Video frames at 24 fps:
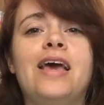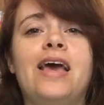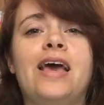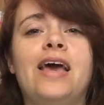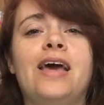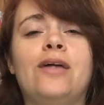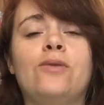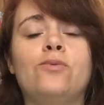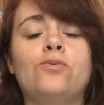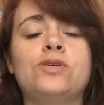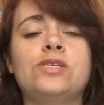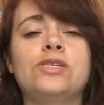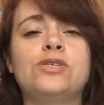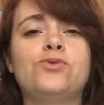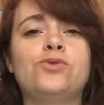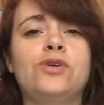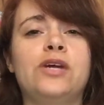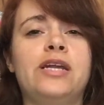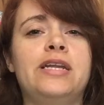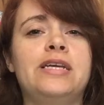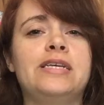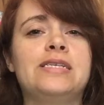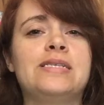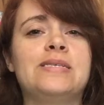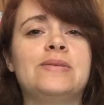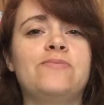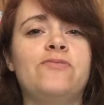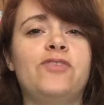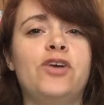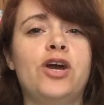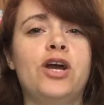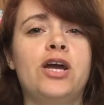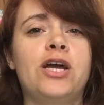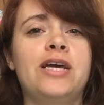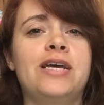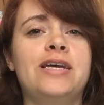and was creating some
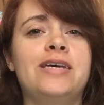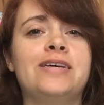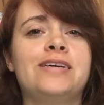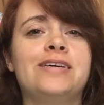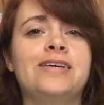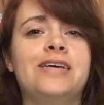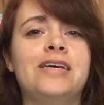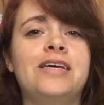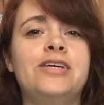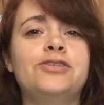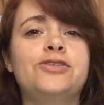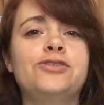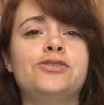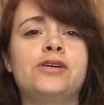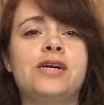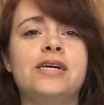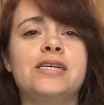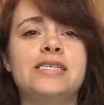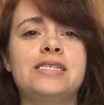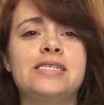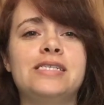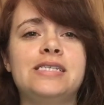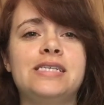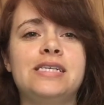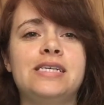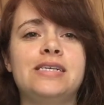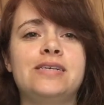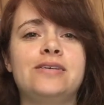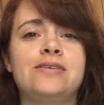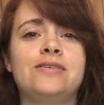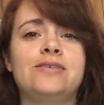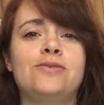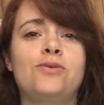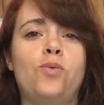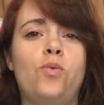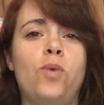very interesting
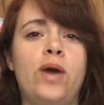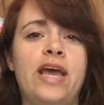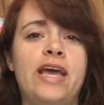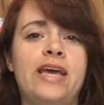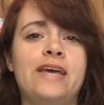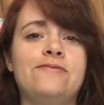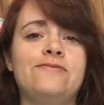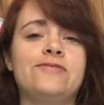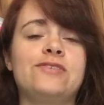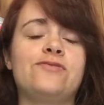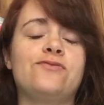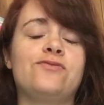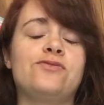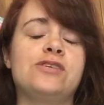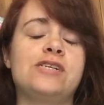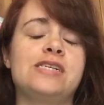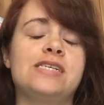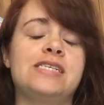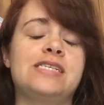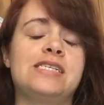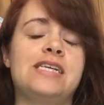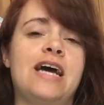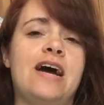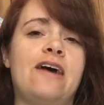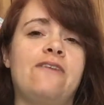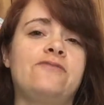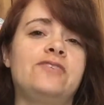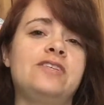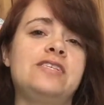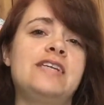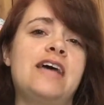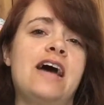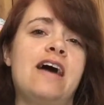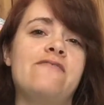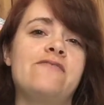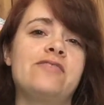waves for us to have to
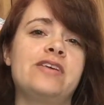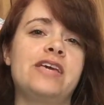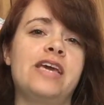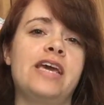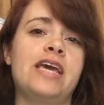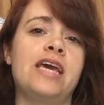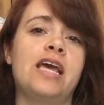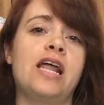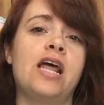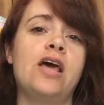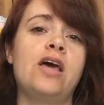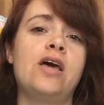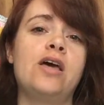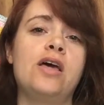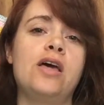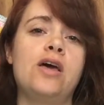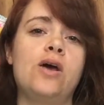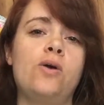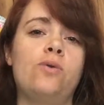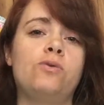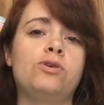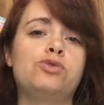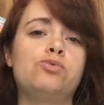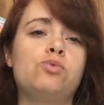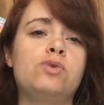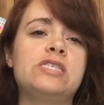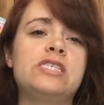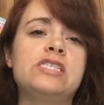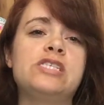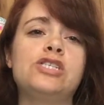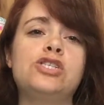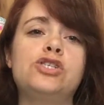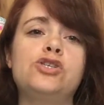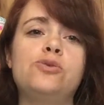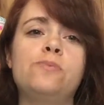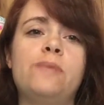navigate, which
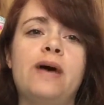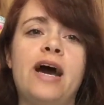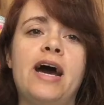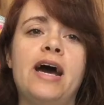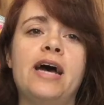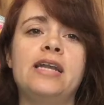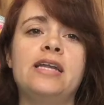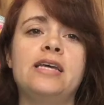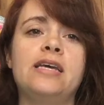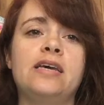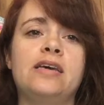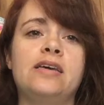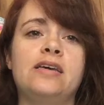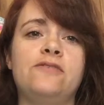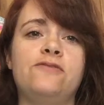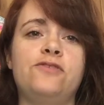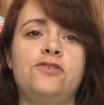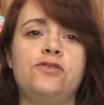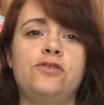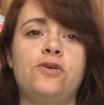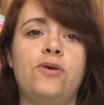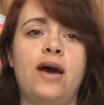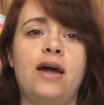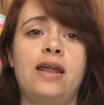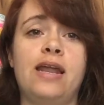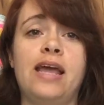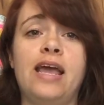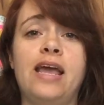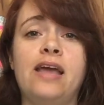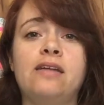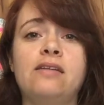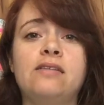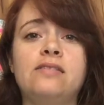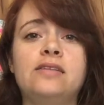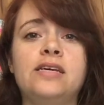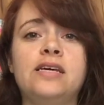wasn't too bad if you know how to
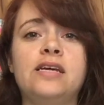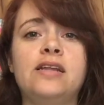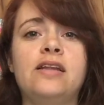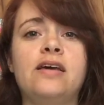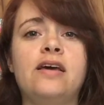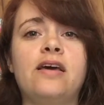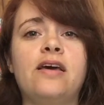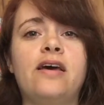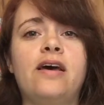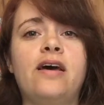handle it.